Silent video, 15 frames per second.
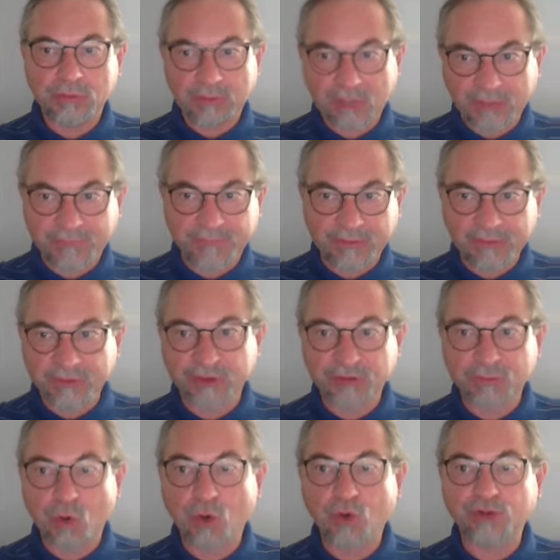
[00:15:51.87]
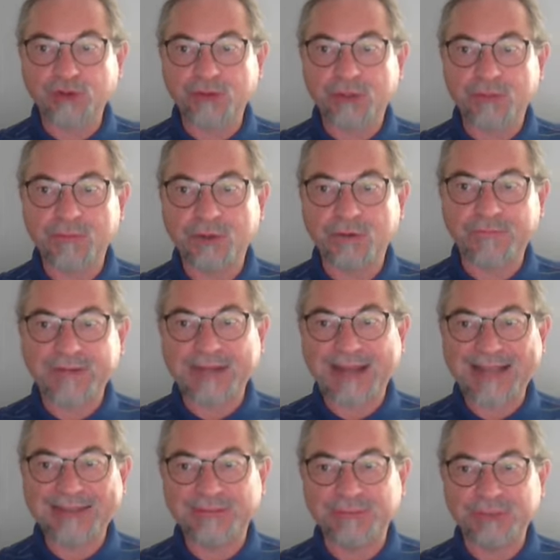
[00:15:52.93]
having the smallest number of
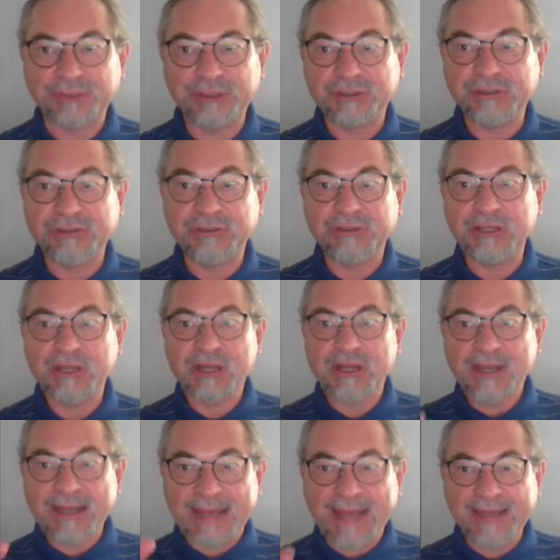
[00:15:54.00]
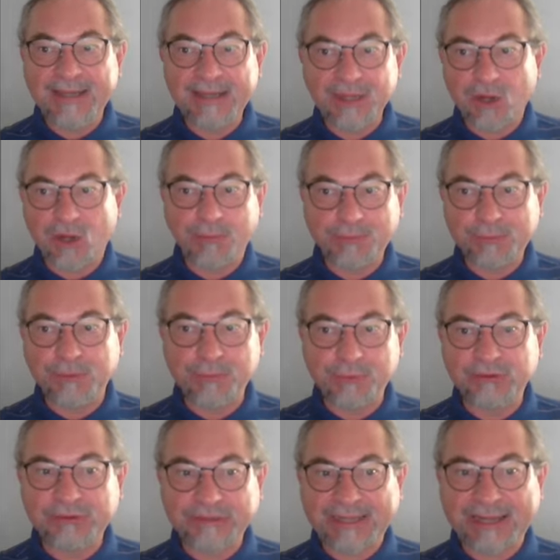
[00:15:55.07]
cache misses, any
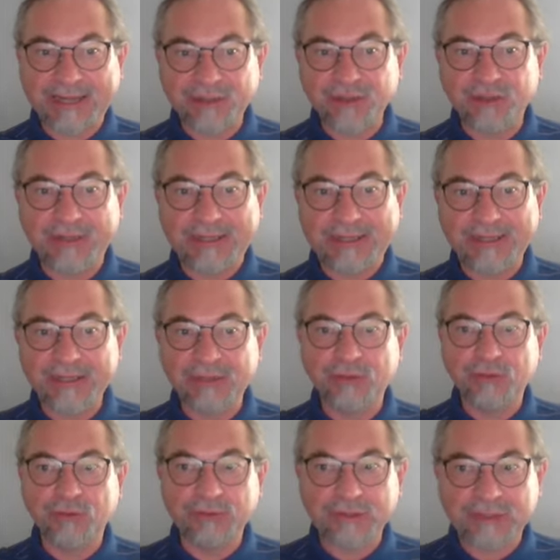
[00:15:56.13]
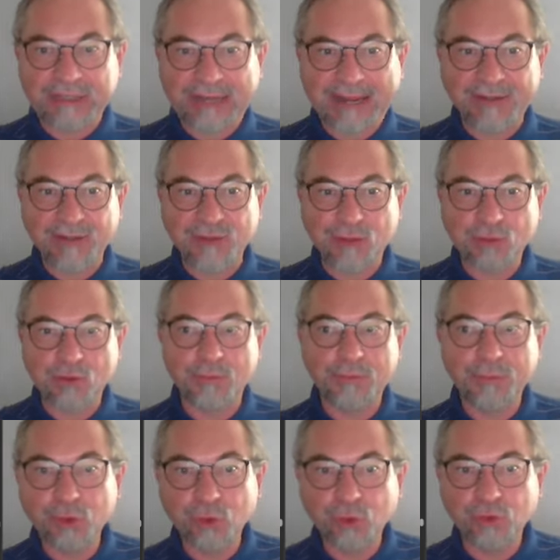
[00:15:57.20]
optimal schedule into the schedule
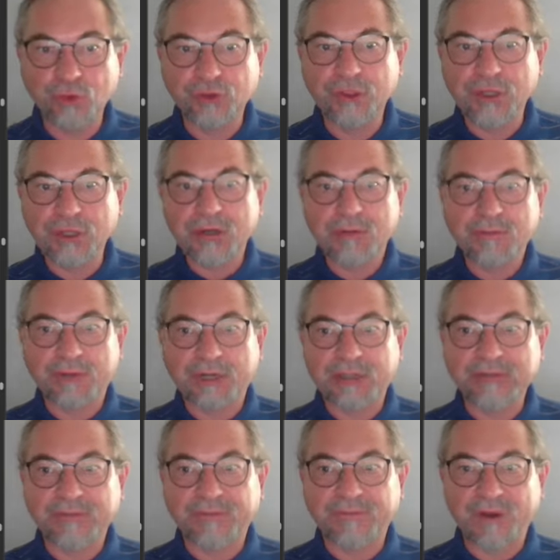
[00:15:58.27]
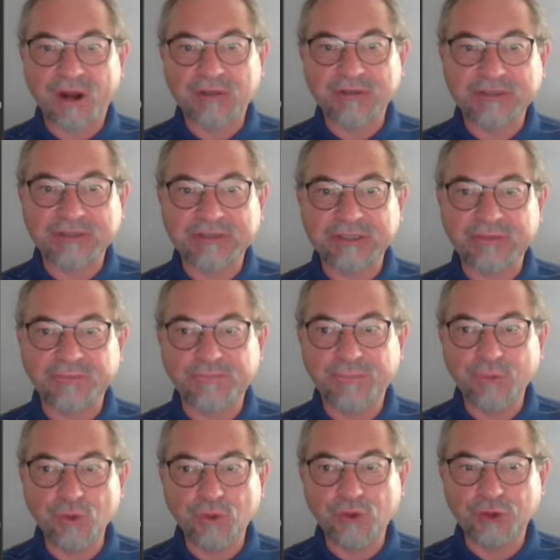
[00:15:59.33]
computed by the farthest in
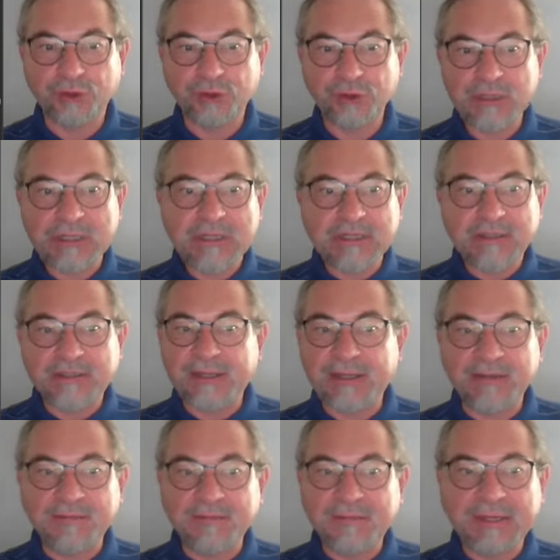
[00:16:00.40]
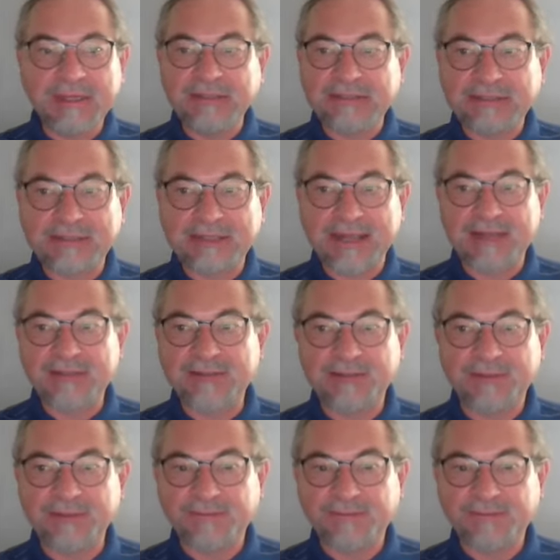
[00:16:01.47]
future, then it means that the